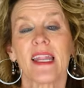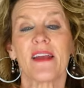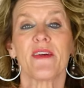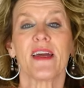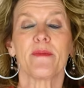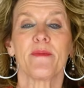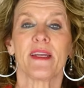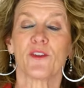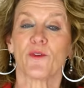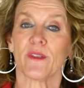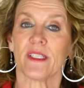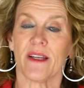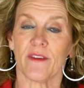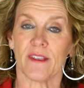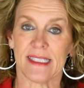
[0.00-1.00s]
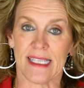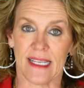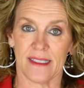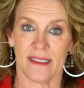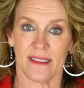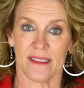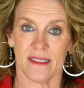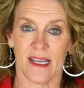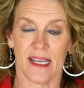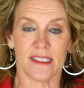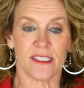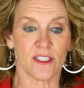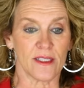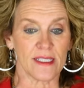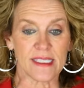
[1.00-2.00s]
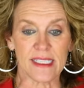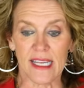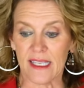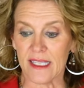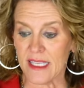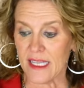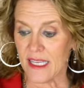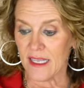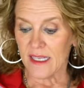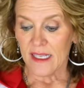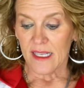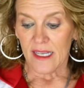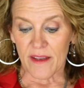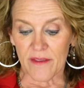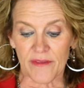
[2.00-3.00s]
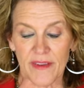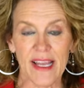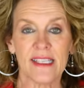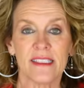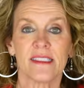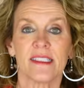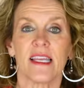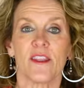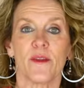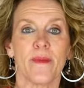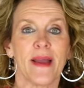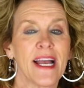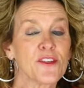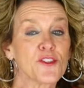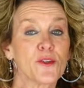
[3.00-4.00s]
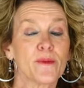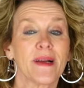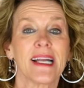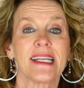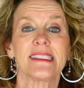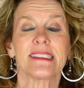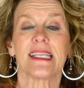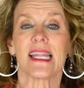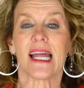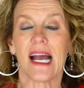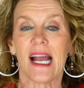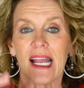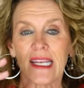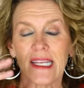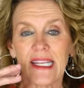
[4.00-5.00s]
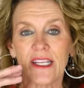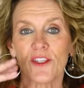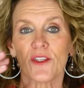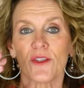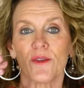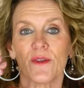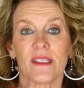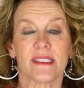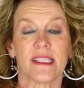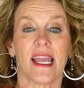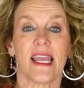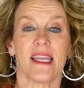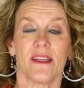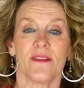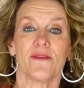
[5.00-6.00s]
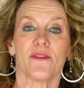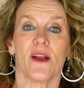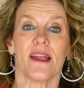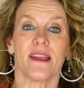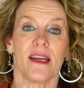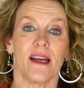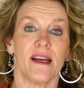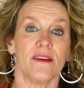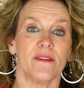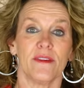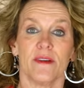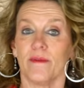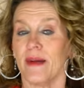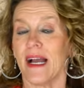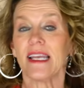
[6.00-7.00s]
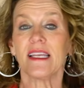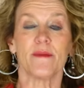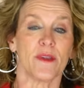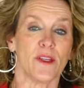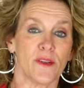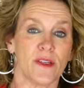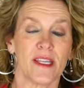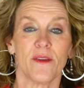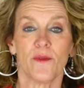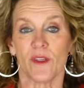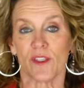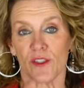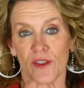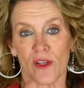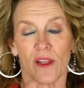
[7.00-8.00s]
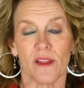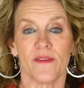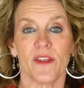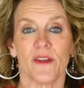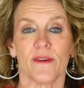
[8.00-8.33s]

And I've had mentors ever since. I still attend the events and the masterminds that I need to stay in front of my community, which is all of